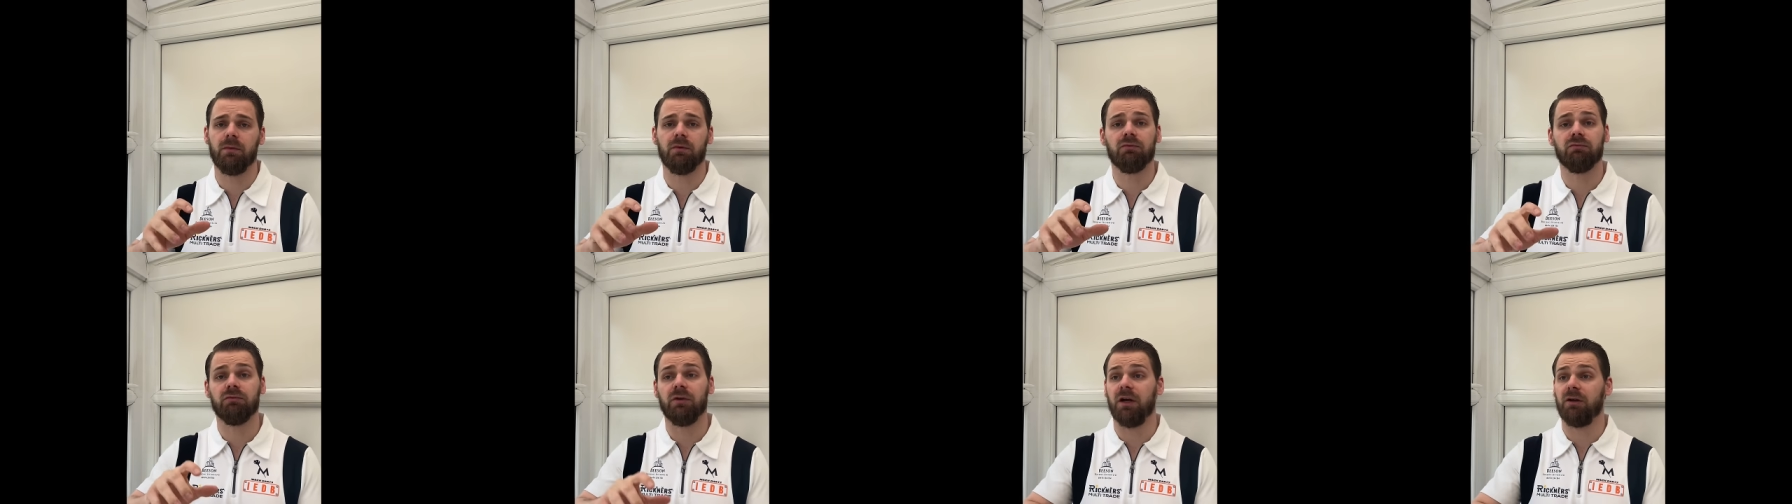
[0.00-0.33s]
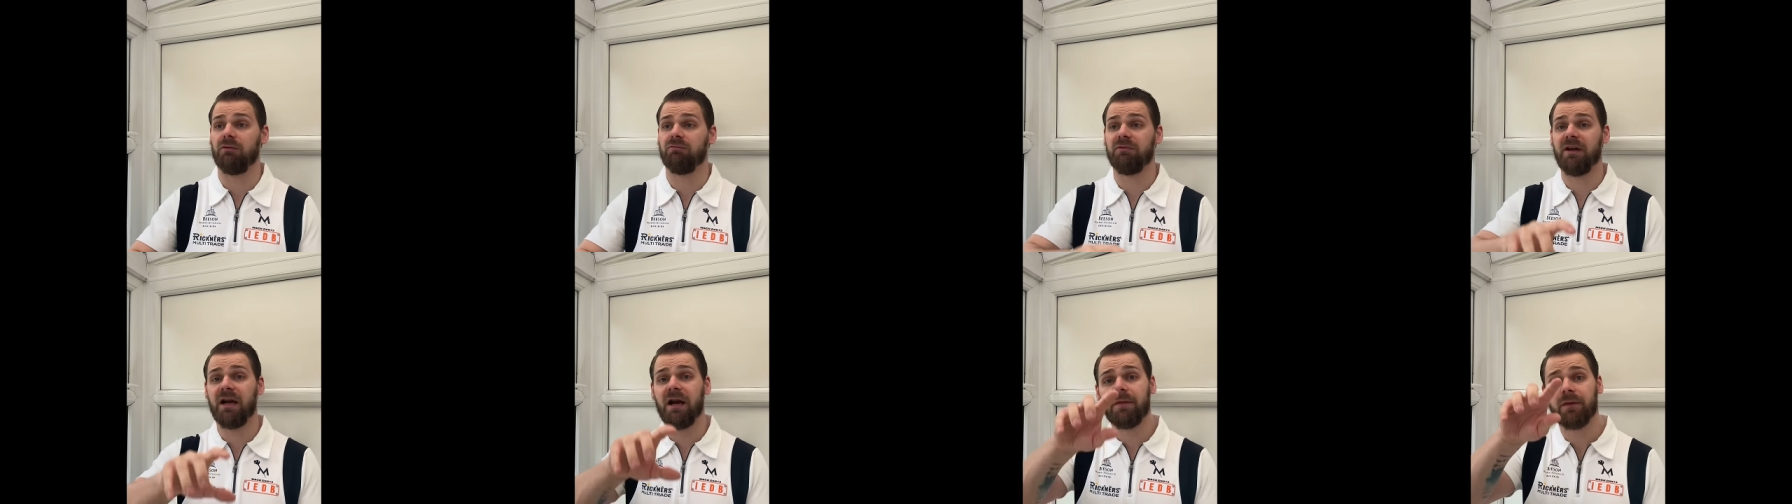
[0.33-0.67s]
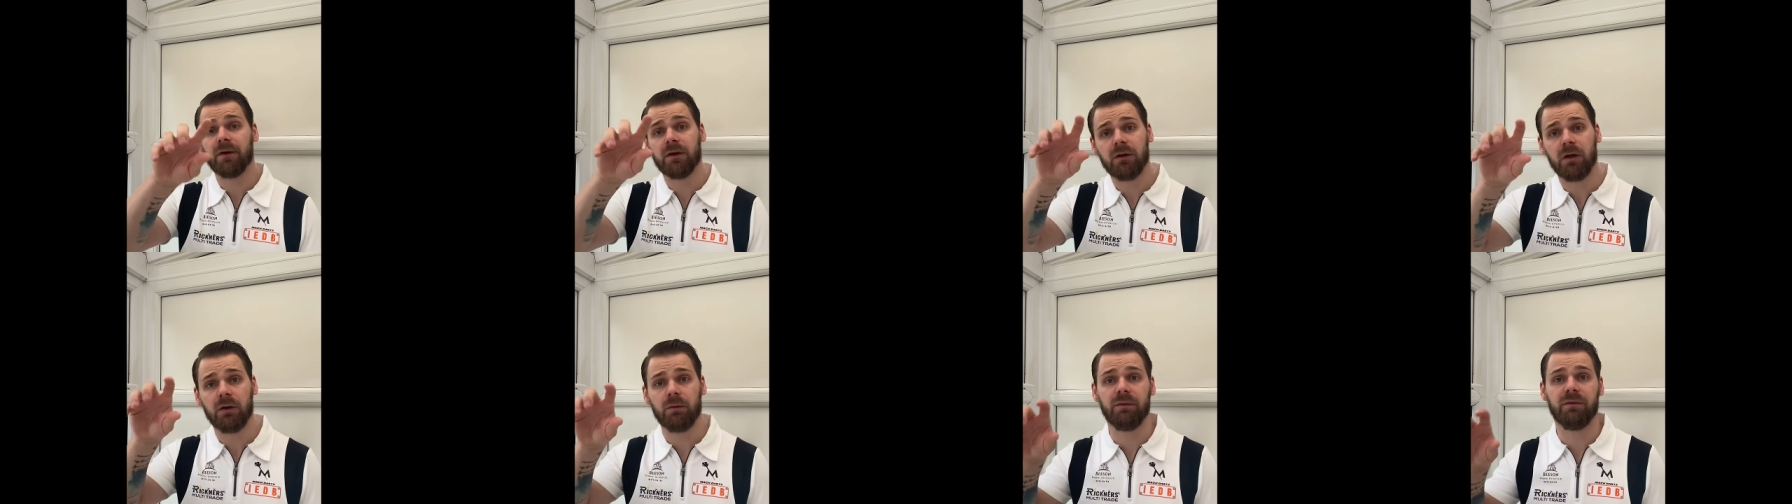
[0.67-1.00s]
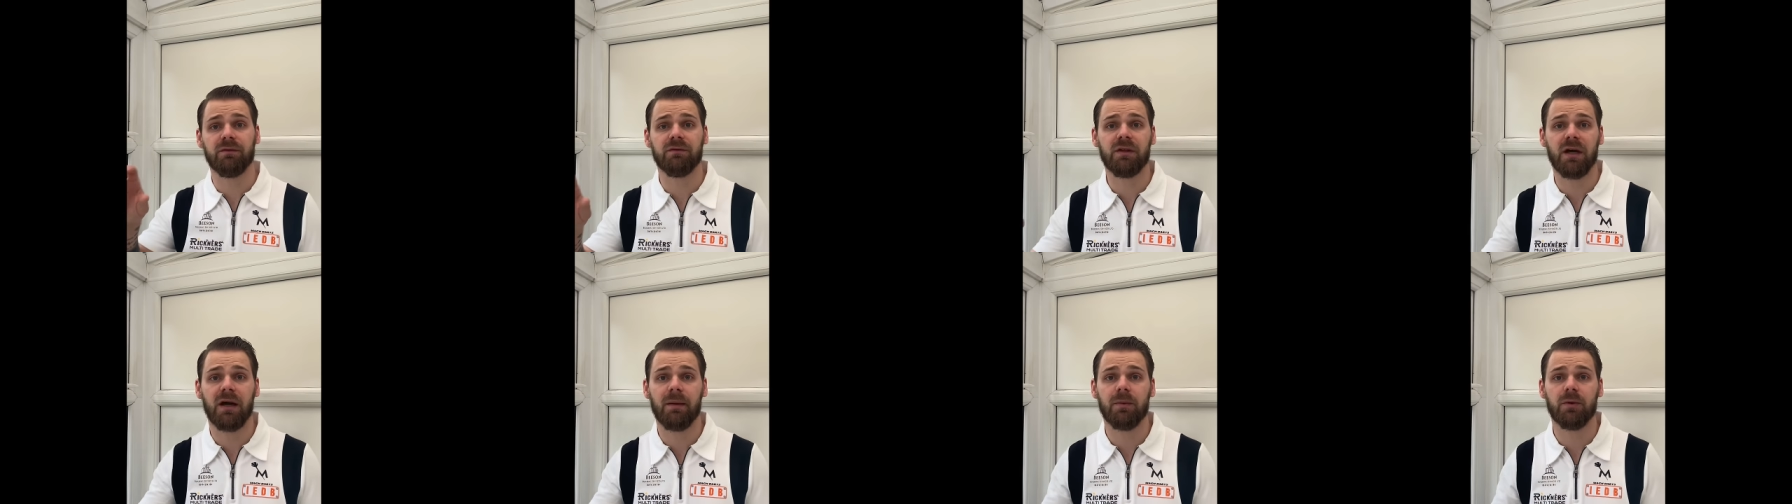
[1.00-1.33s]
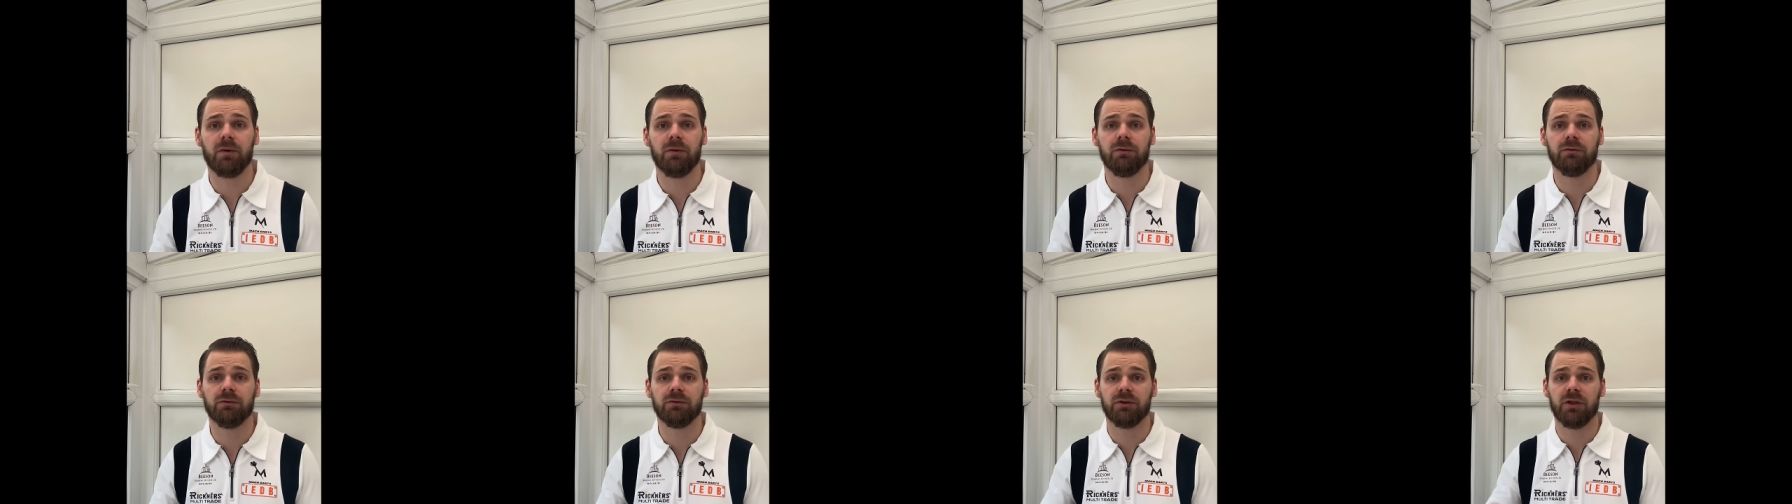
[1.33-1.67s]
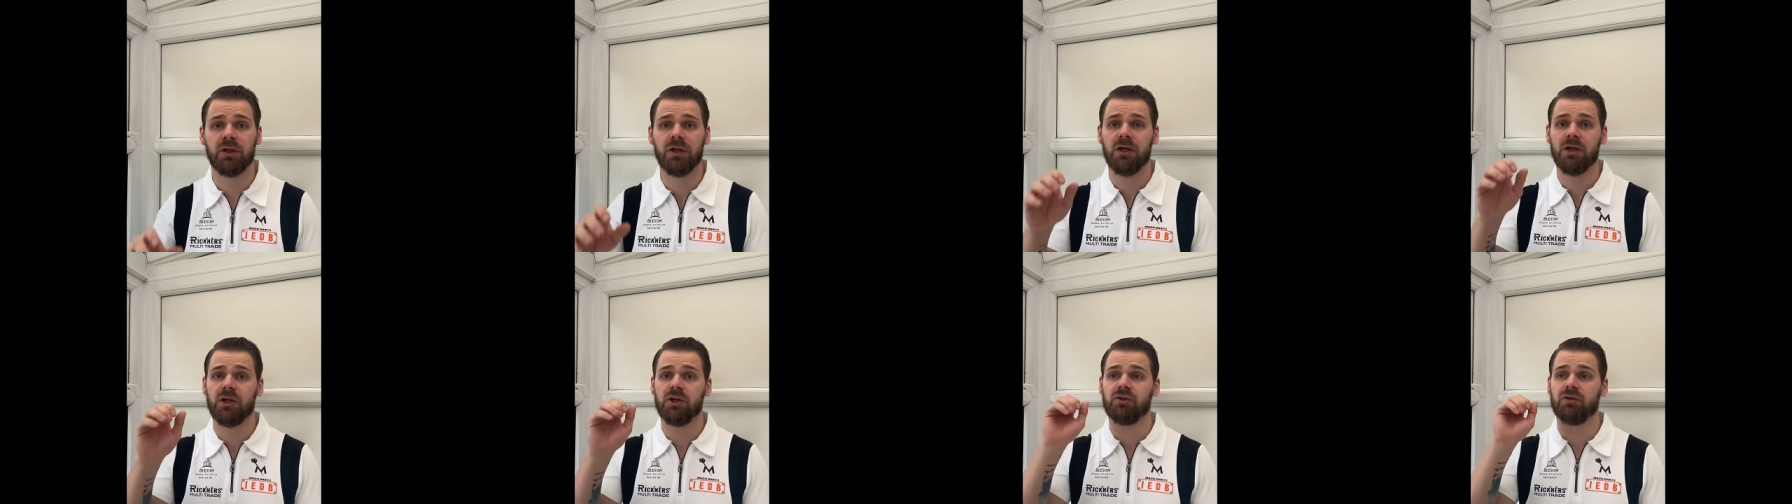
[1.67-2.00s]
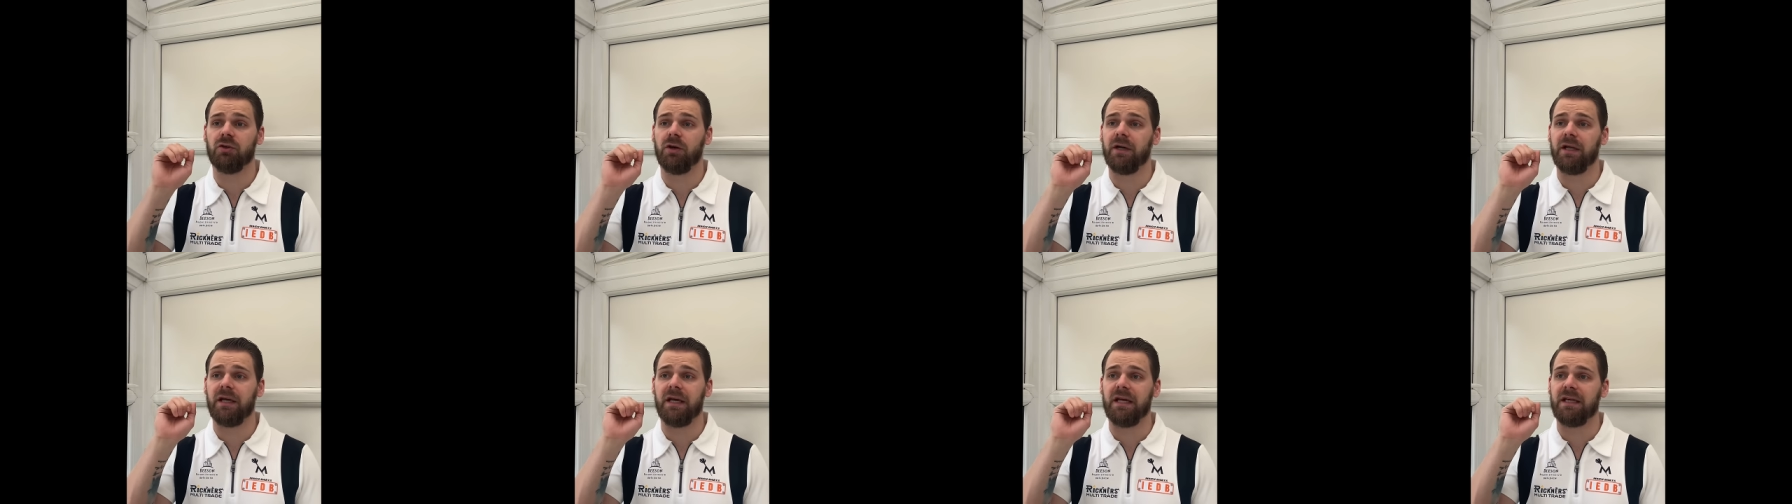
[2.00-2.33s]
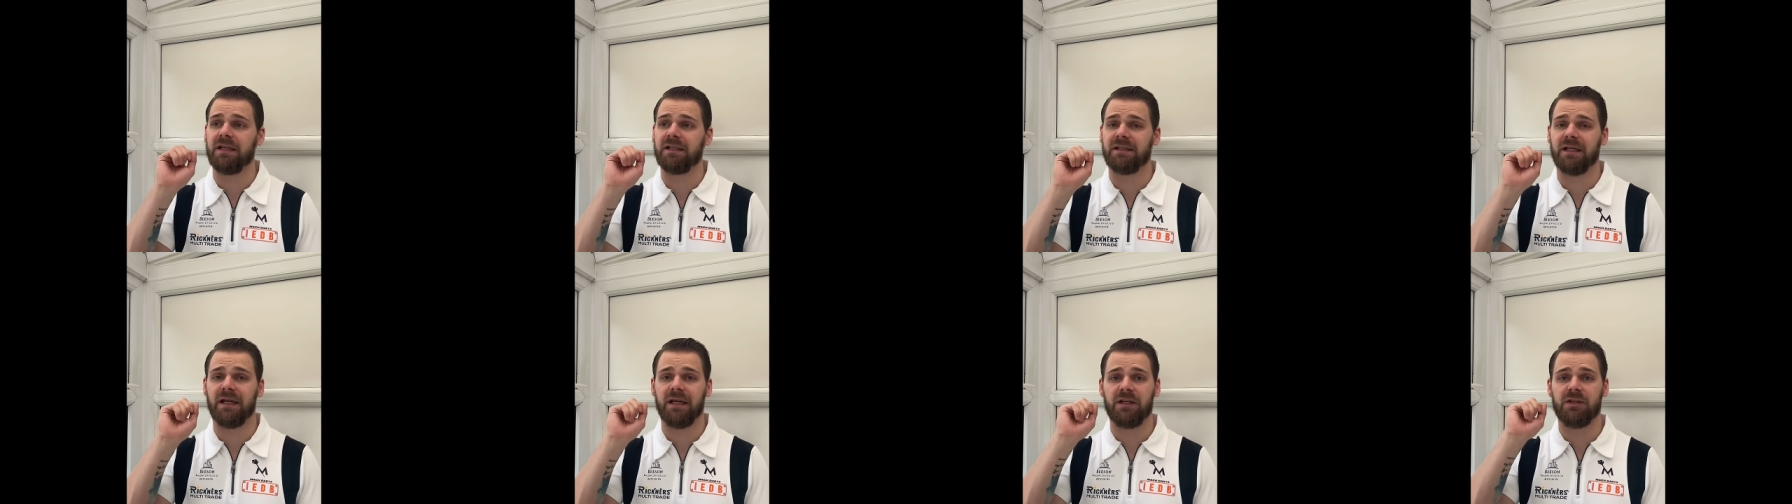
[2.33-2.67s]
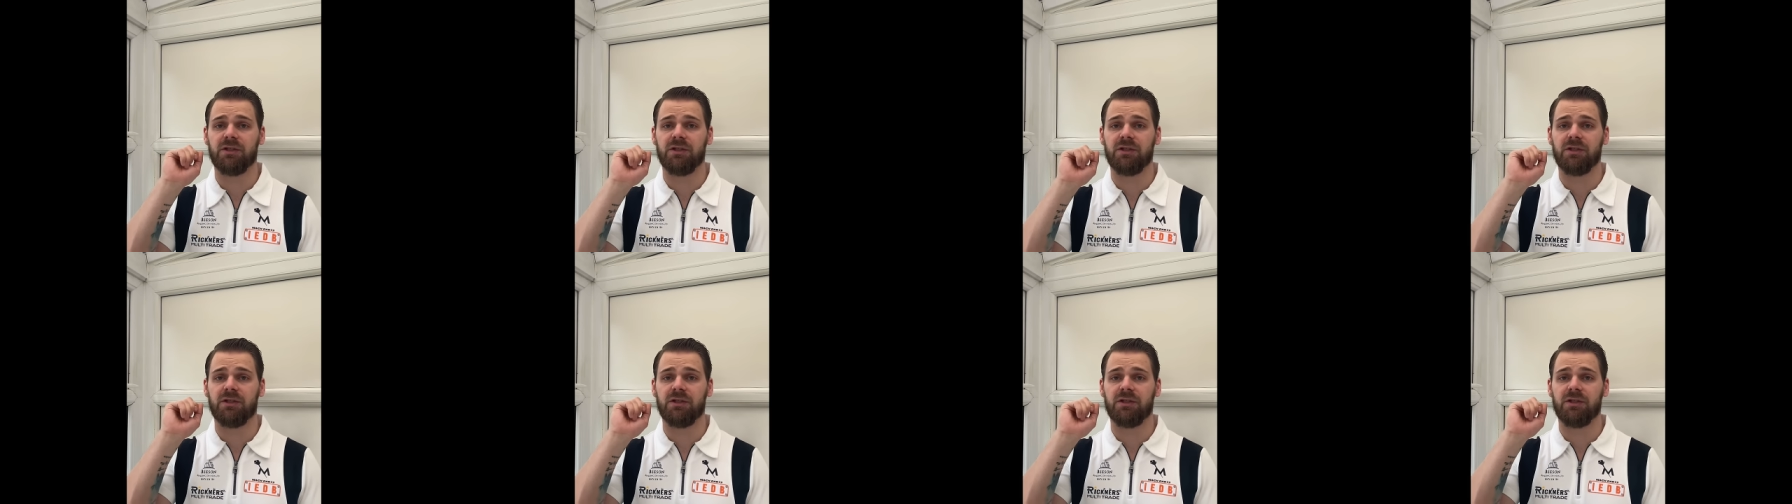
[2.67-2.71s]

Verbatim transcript: like round the clock with doubles, trying to hit, say,